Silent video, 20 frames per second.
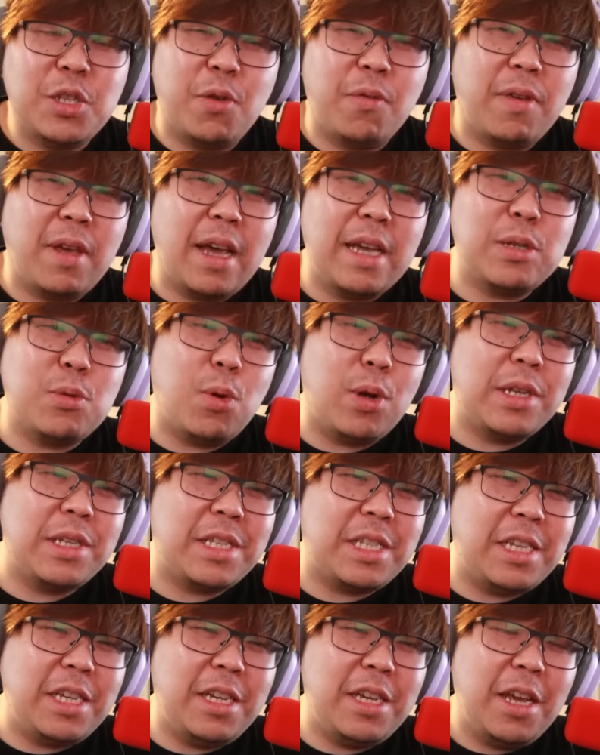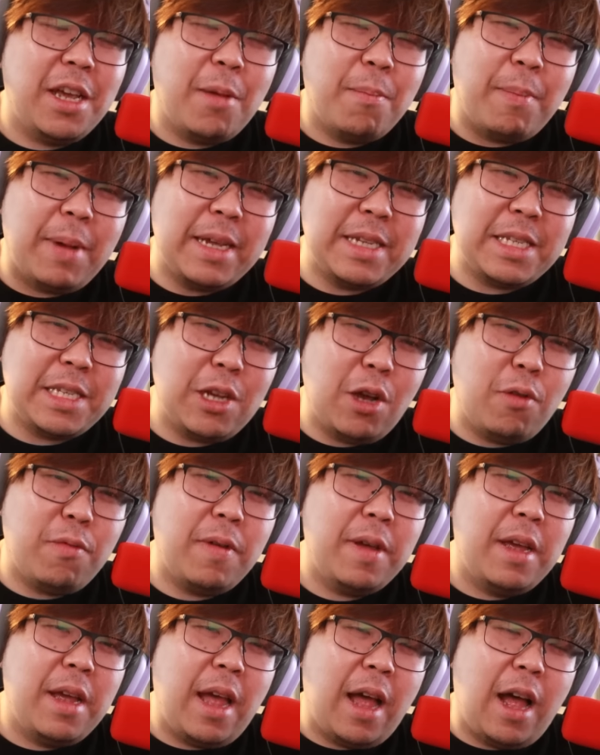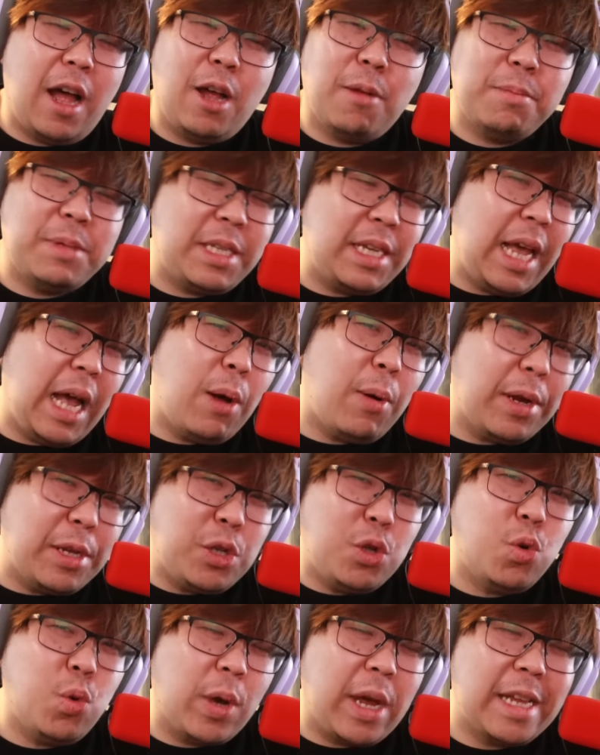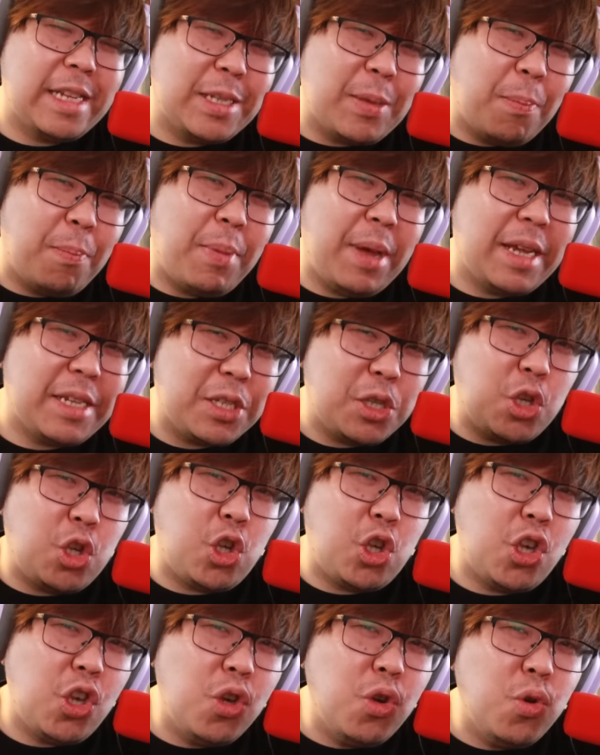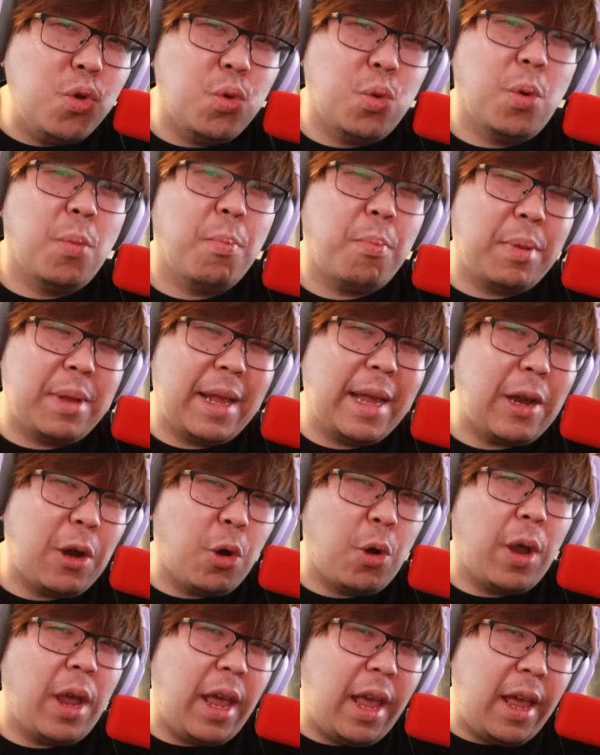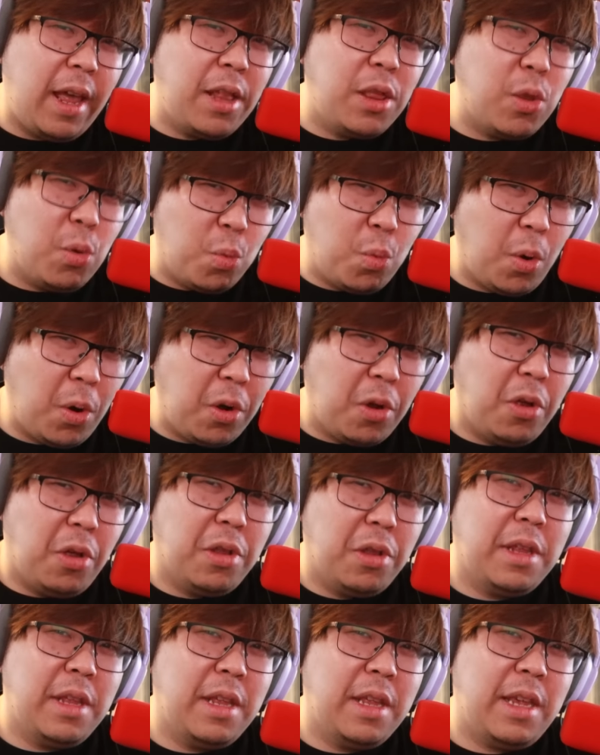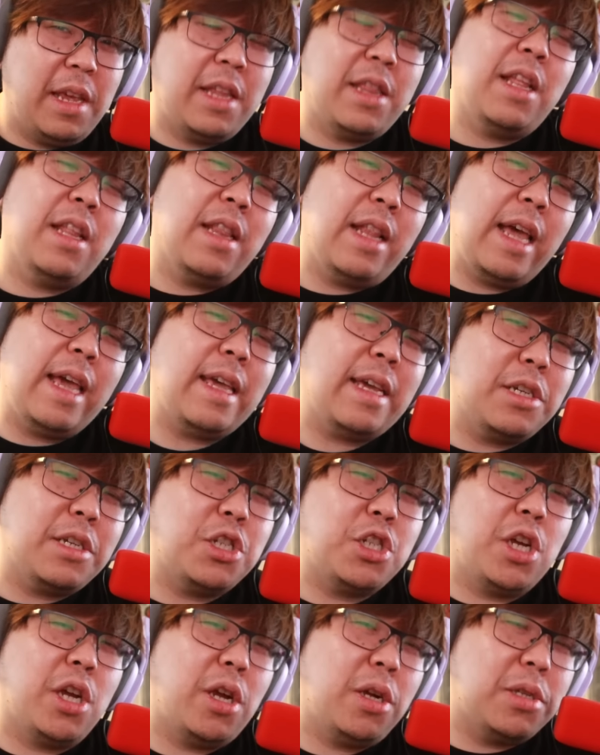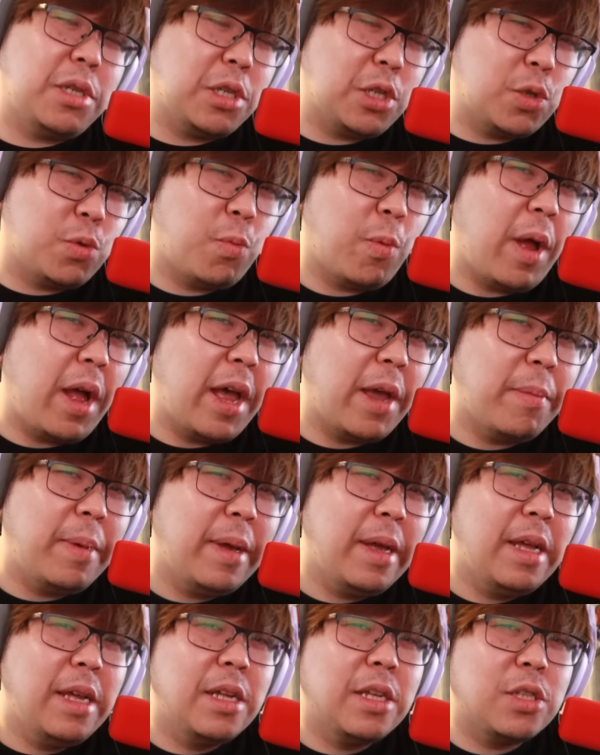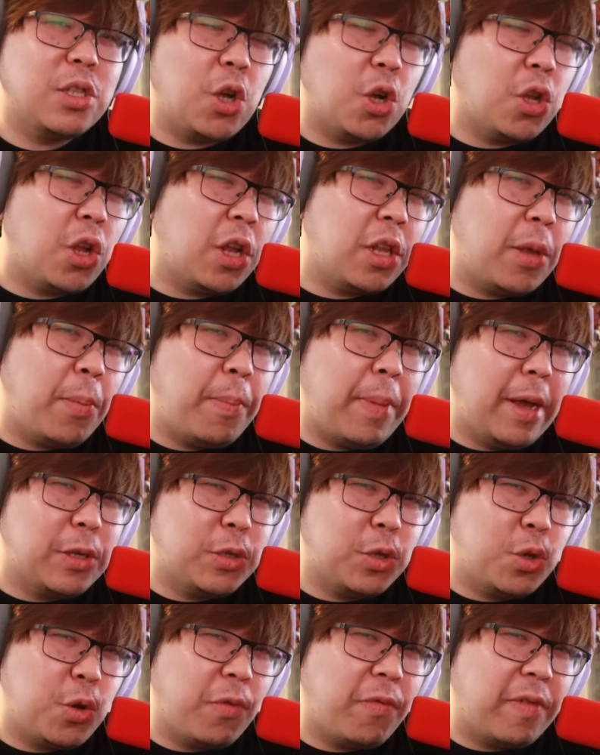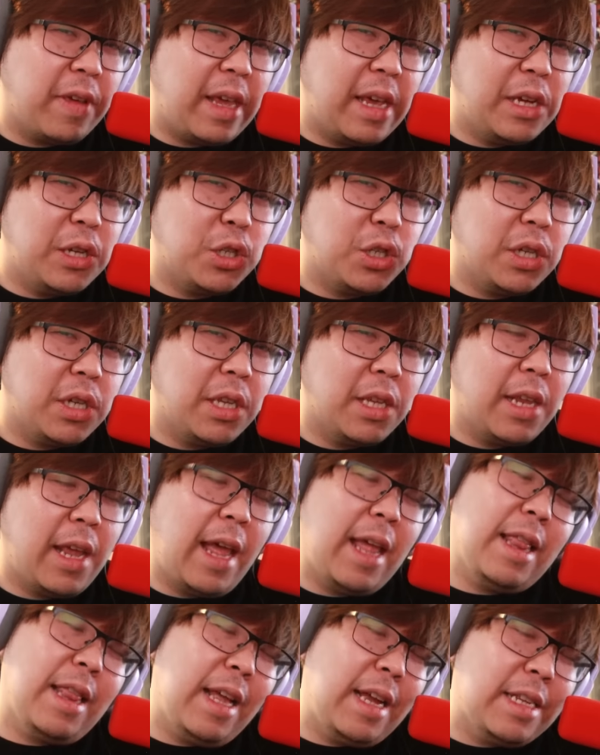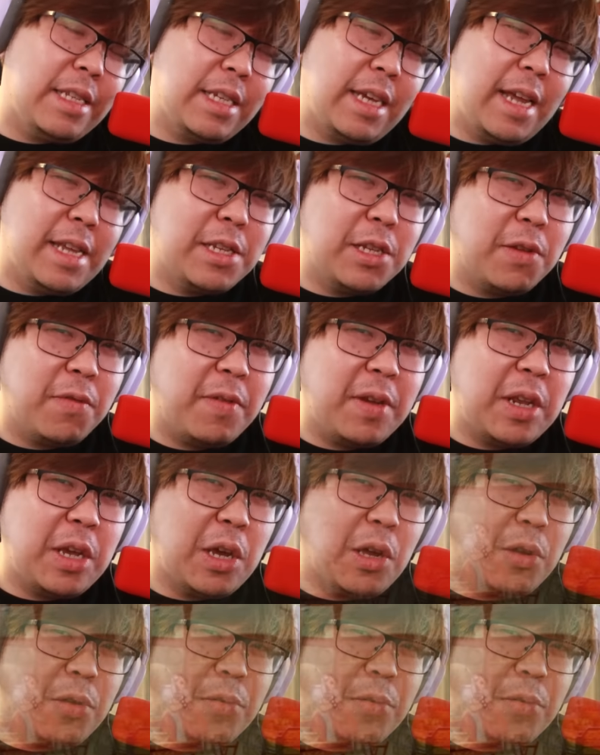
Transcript: if you guys want to see myself, see how I do against the best Q player in the world, hit the like, share, subscribe, turn on the bell for notification, and let's get to the video.